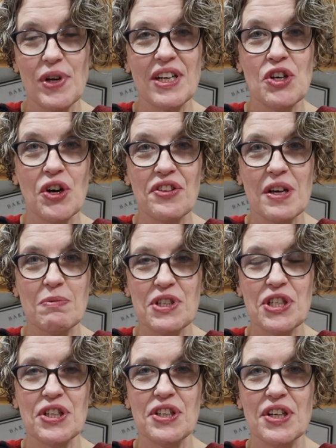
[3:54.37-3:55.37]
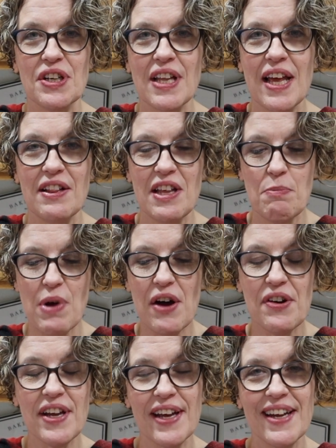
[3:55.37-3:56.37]
cook them till they're lightly
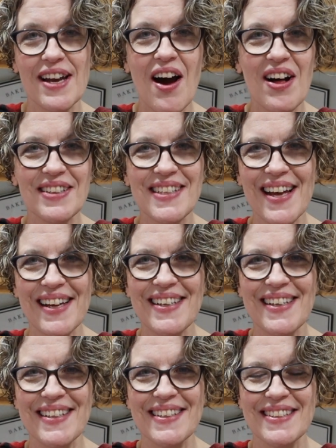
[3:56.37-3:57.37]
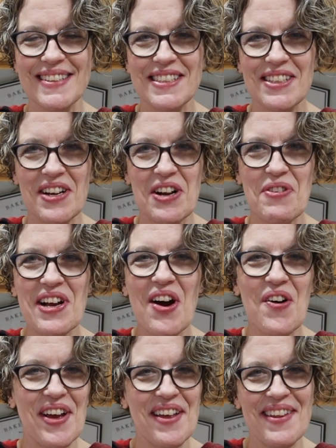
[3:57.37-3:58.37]
browned and all done. So here we
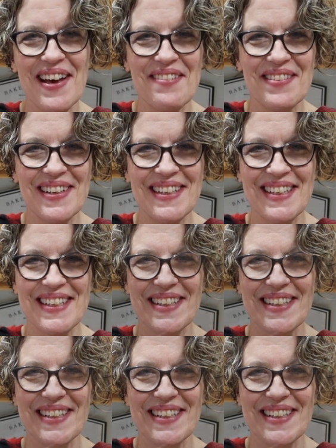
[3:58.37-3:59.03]
go in the oven.